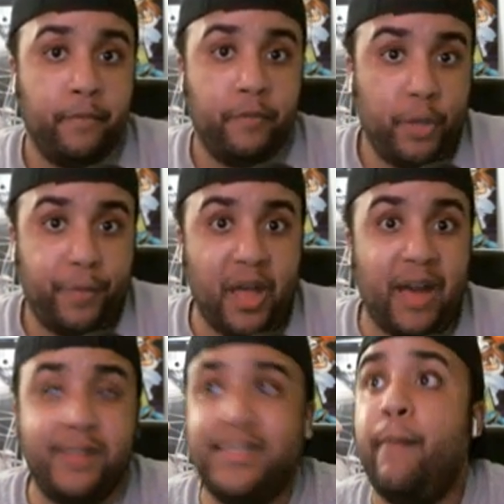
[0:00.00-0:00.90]
To be
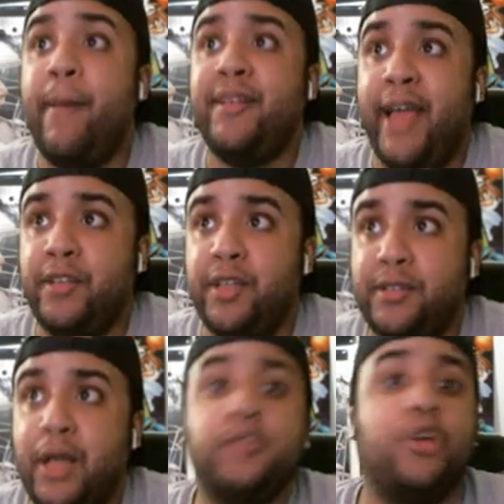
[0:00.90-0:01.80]
honest, that makes AJ
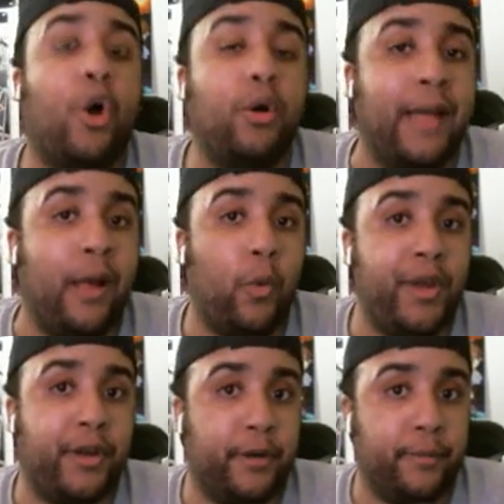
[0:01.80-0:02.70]
Styles a whole lot
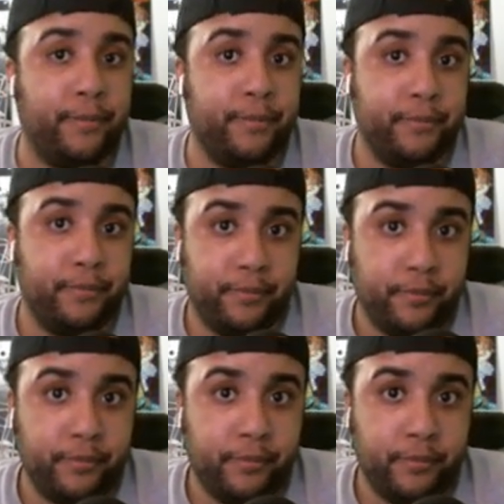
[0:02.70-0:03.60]
weaker.
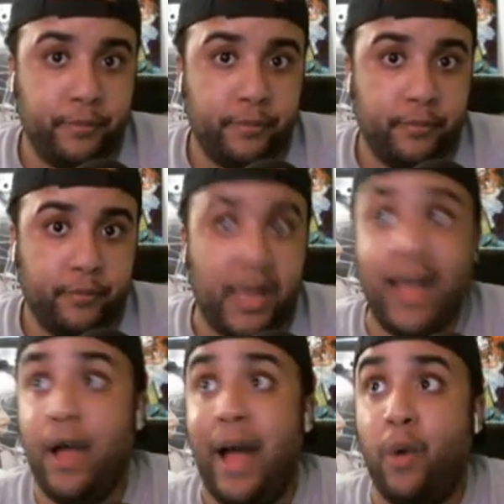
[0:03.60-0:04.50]

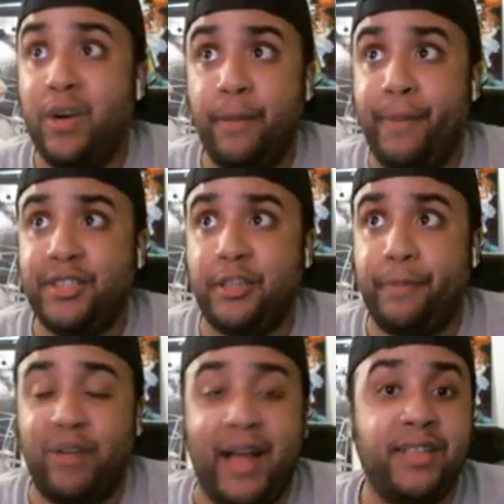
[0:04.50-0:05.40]
Hell, I want to be
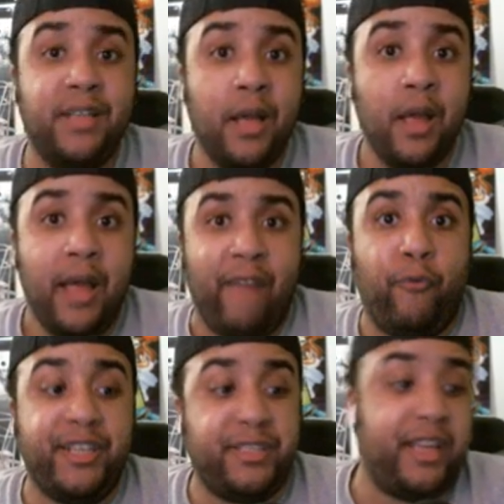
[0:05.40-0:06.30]
surprised if
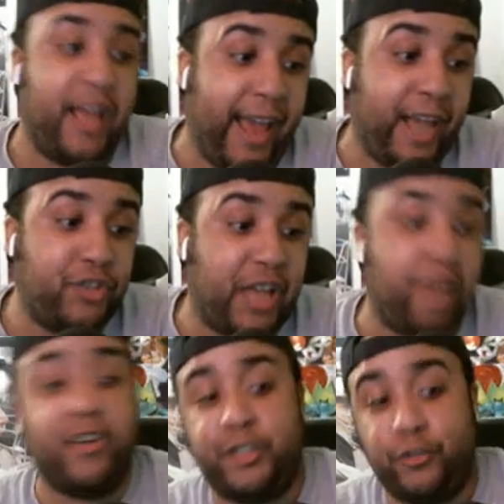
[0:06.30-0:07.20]
we see AJ
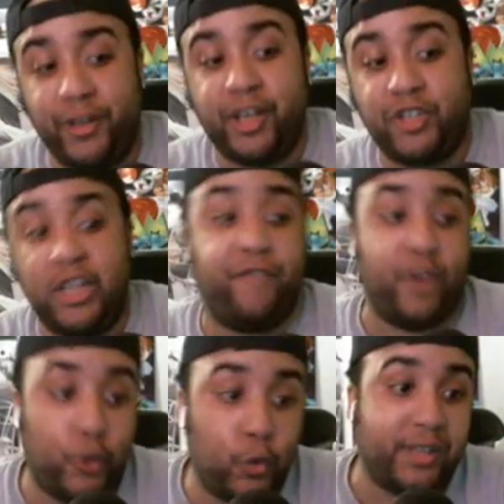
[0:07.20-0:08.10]
versus Ricochet for
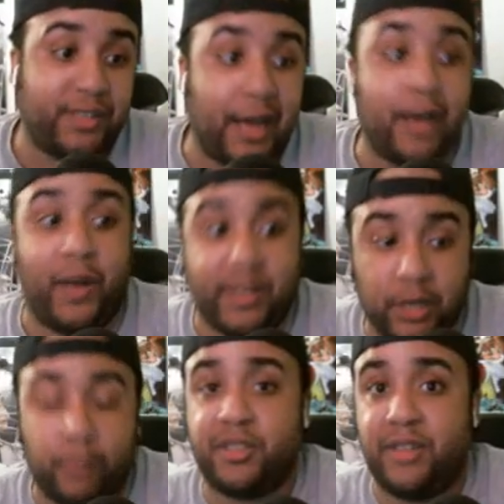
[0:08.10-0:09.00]
the U.S. title at
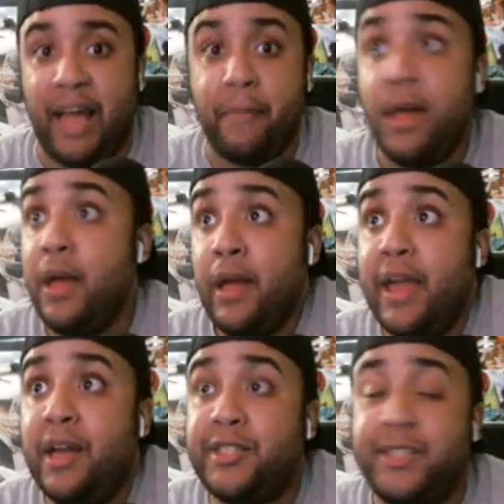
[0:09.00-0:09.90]
SummerSlam
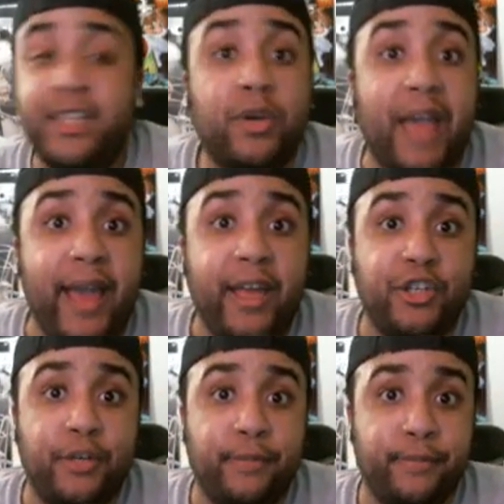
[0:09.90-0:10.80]
in a steel
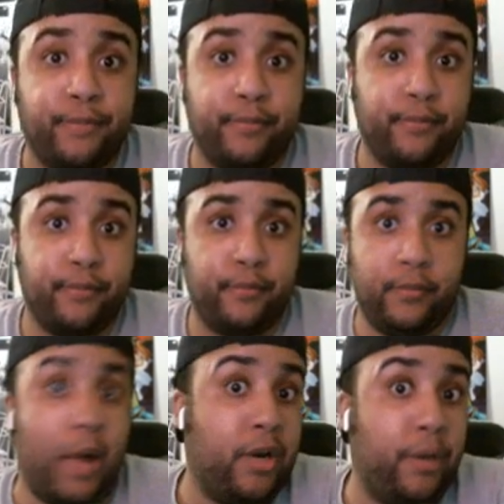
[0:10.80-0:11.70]
cage.
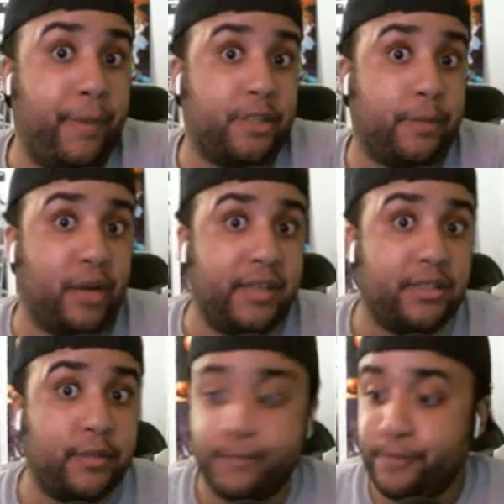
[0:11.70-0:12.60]
I want to be
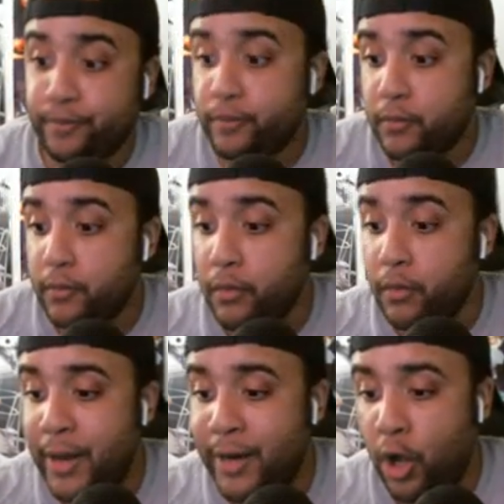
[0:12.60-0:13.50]
surprised.
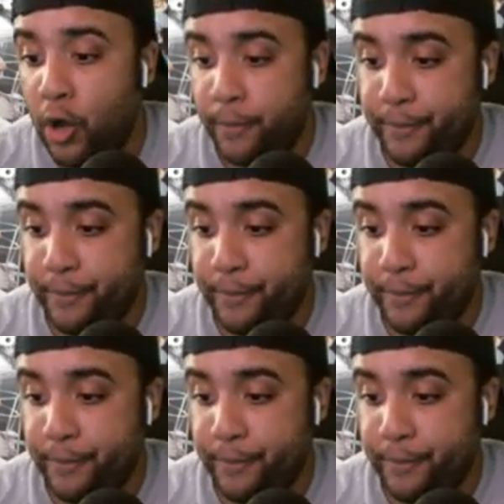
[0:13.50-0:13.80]
At all.